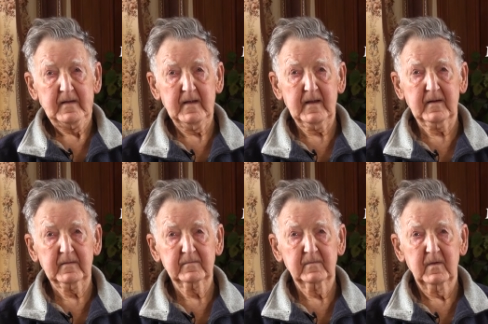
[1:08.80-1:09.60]

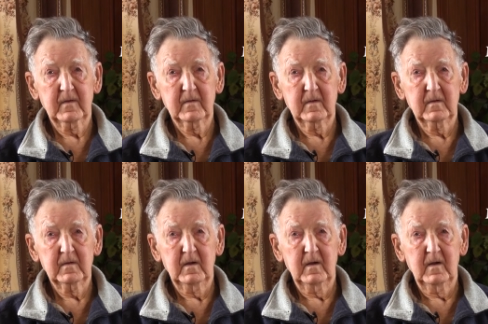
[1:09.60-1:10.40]
and
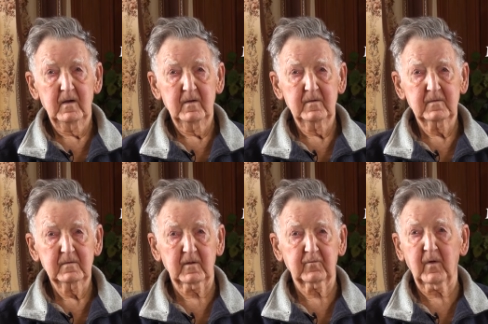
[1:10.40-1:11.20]

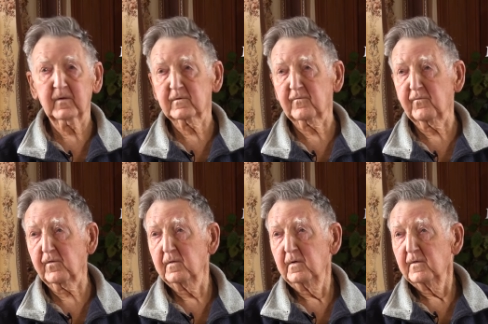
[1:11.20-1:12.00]
that's one of the
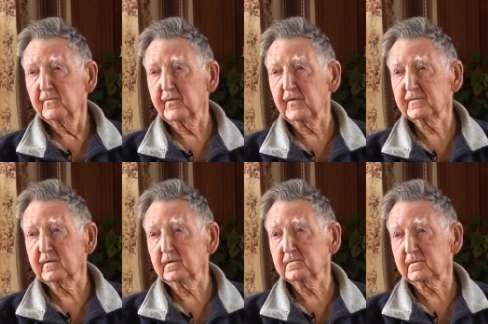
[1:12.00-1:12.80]
first
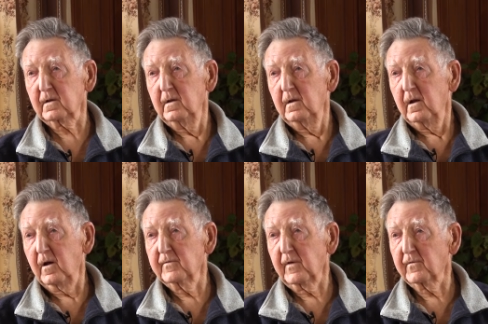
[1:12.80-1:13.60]
things I
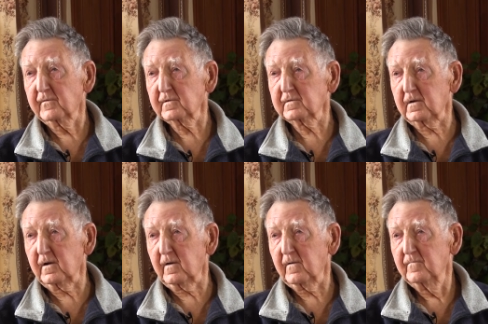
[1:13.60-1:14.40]
noticed
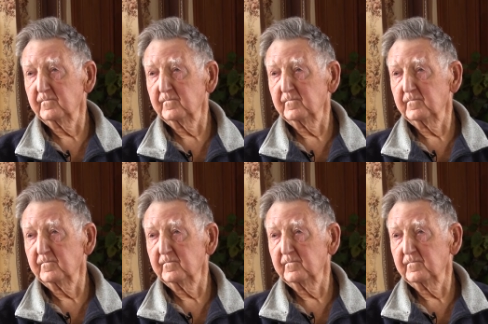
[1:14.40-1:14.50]
here.